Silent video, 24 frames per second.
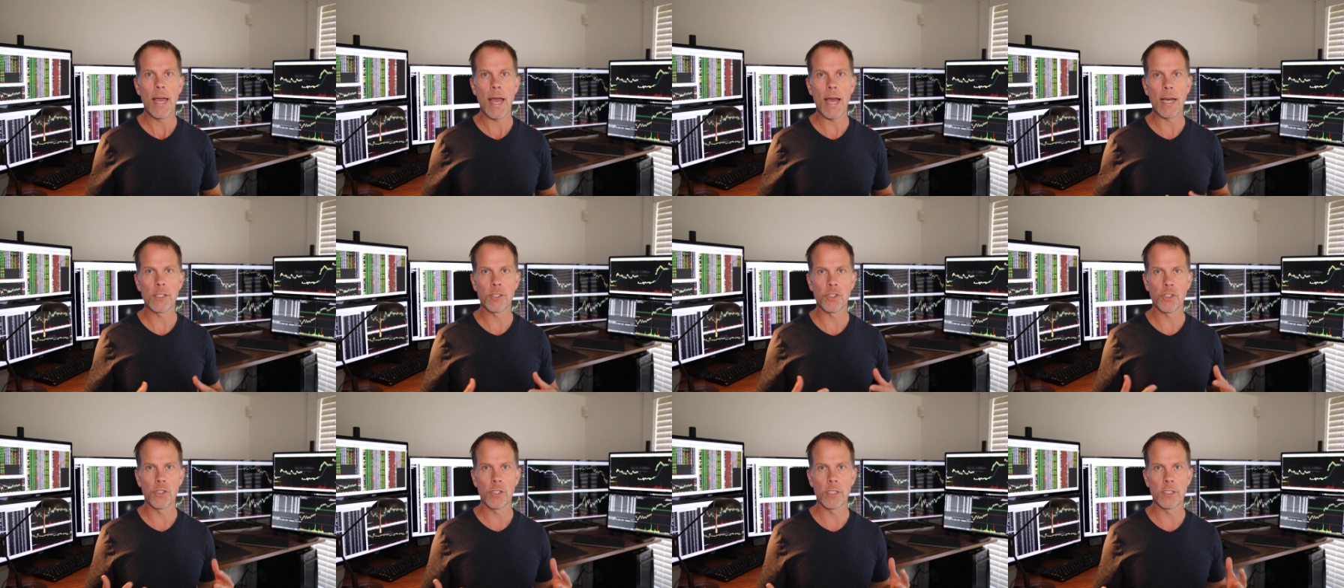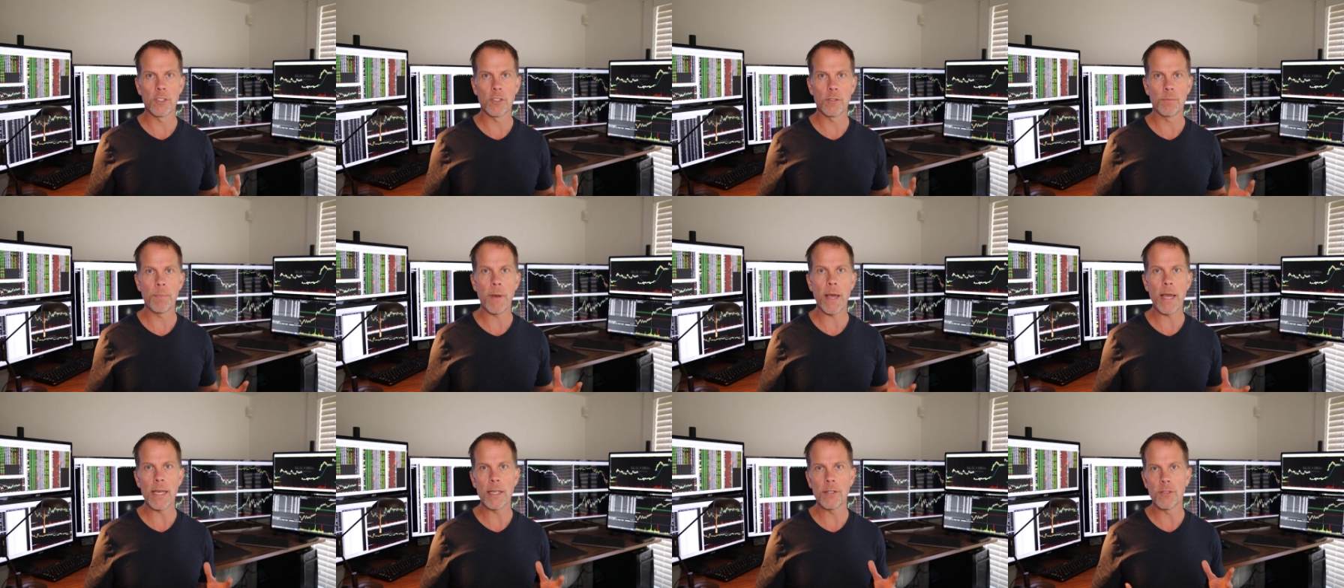extra
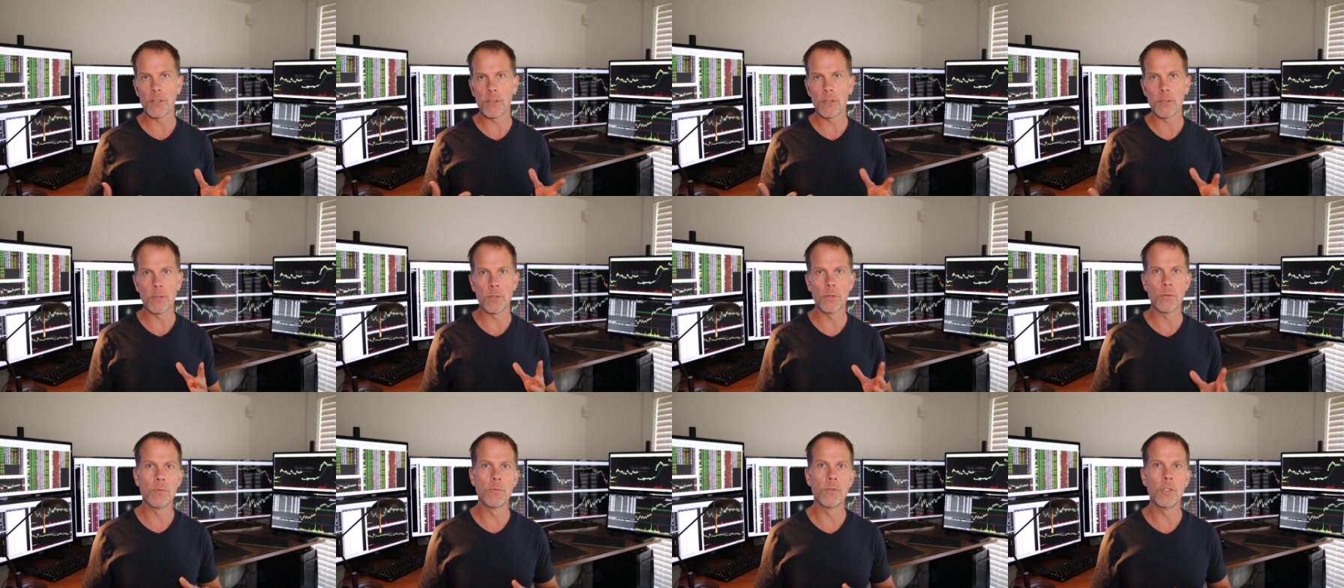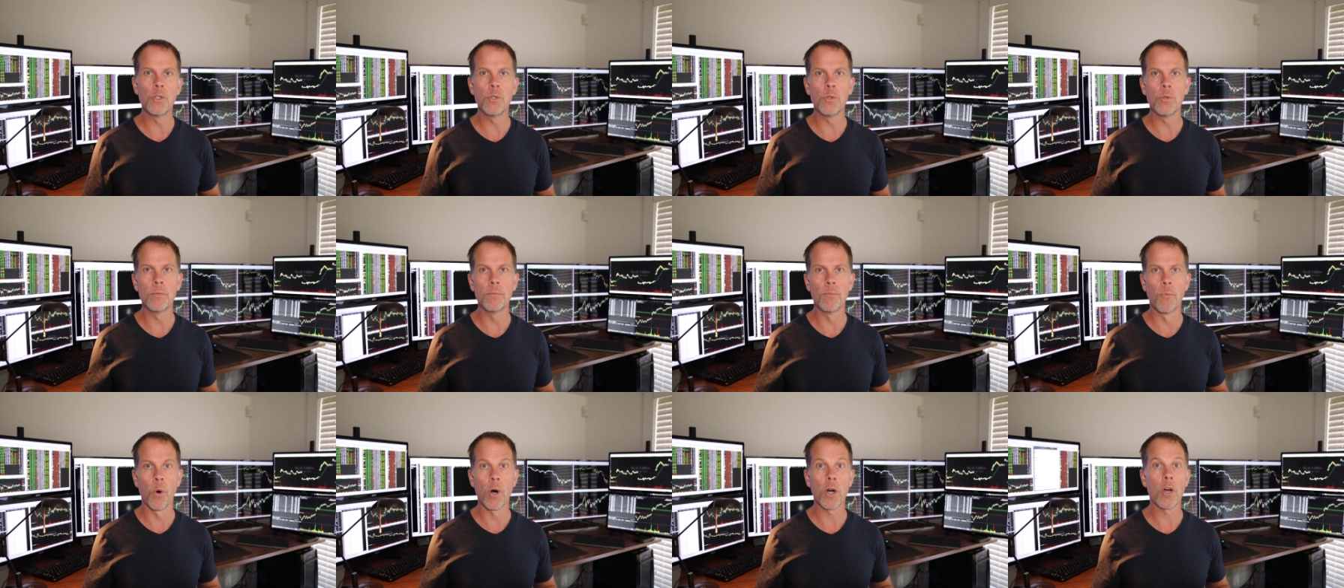space to
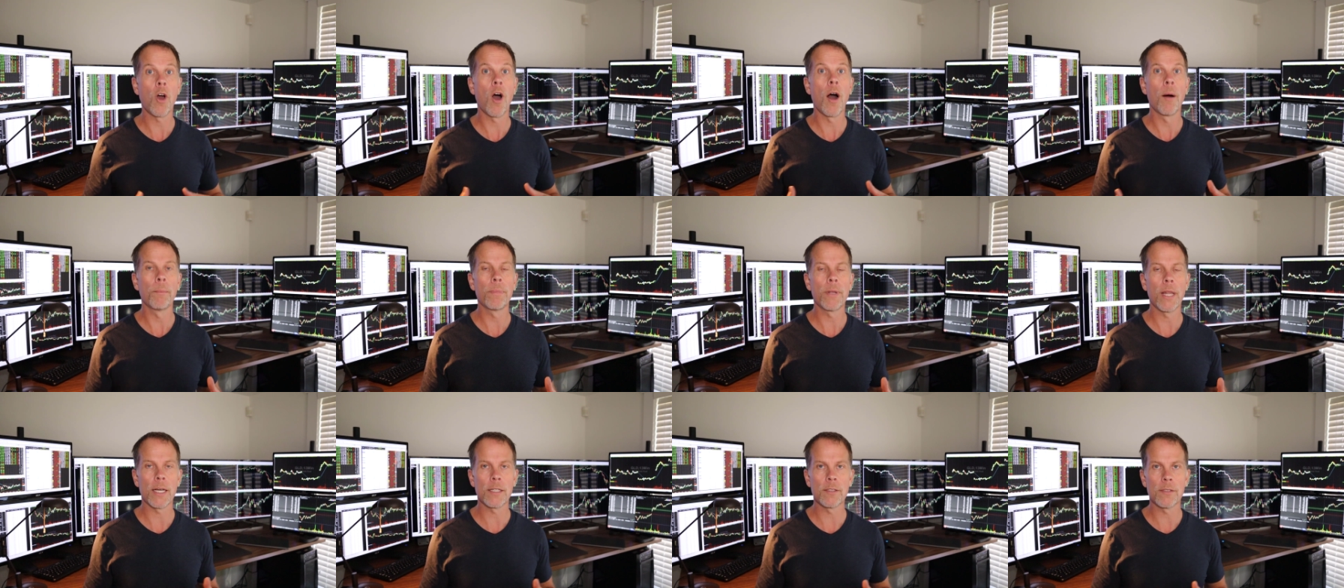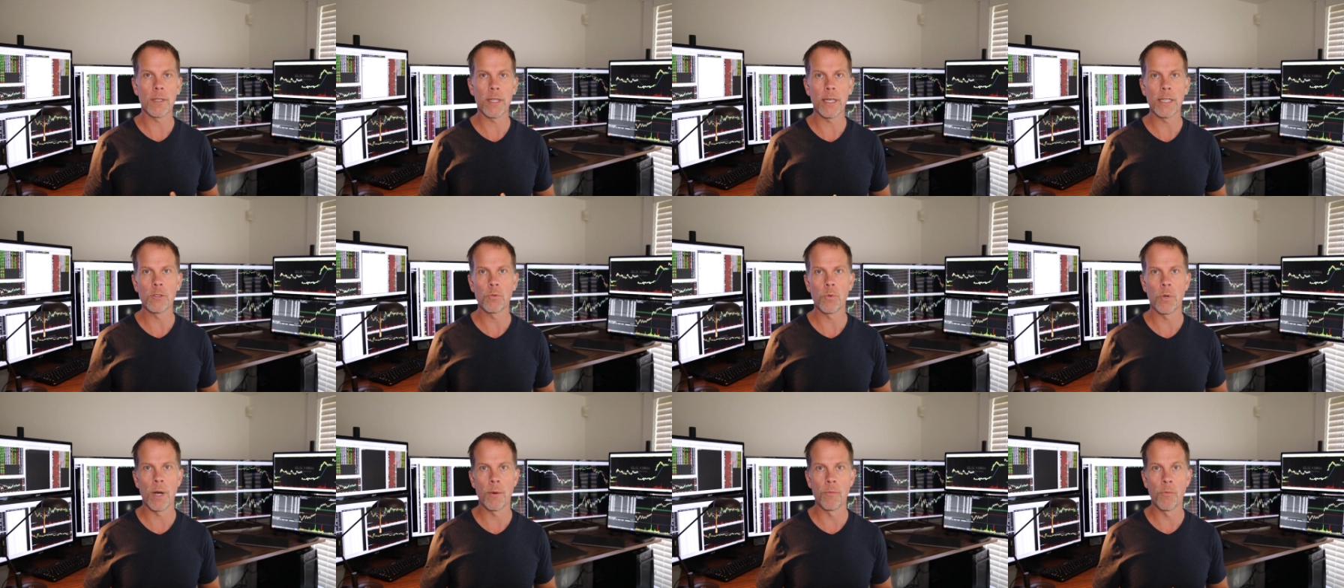do more complex
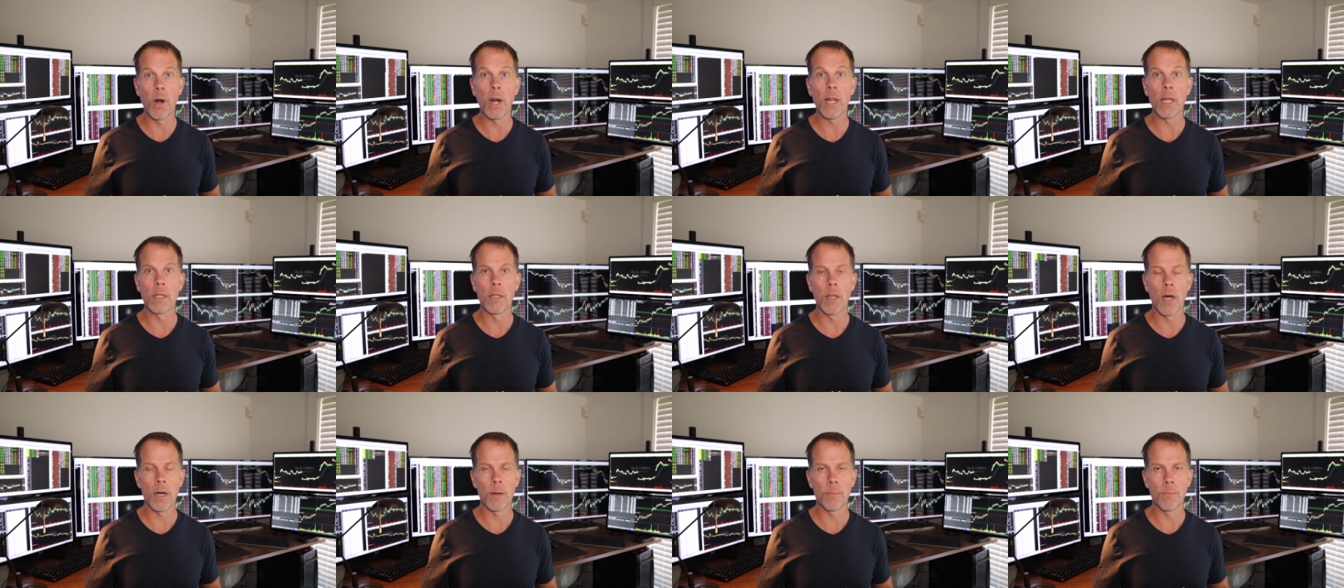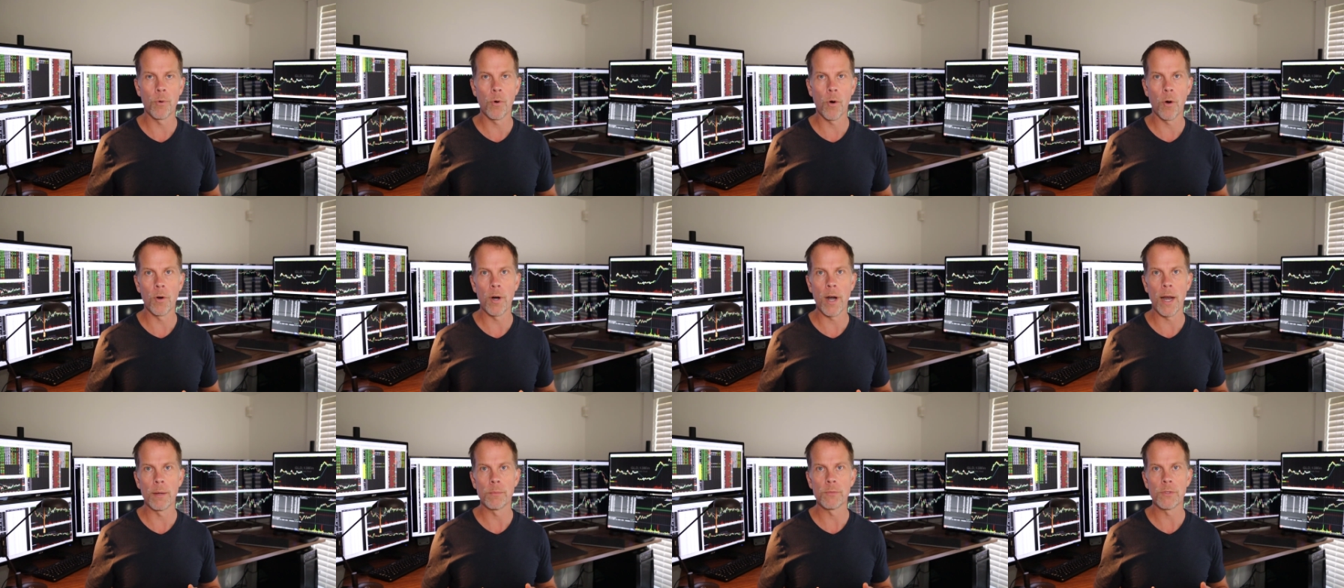things when I'm running a lot of
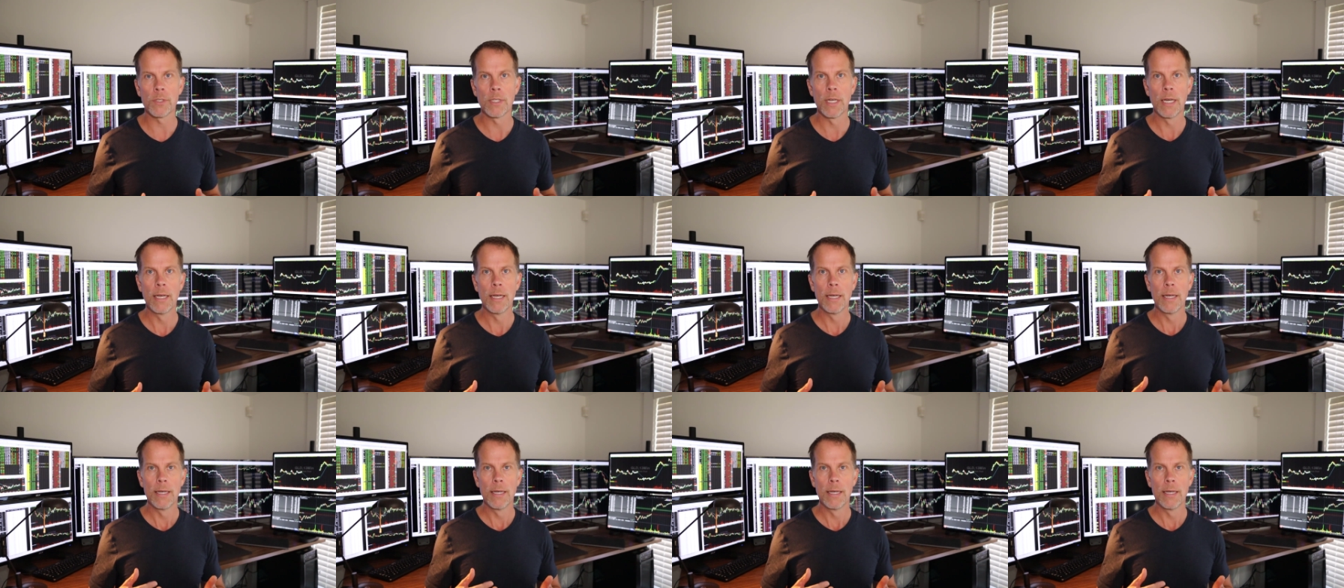programs.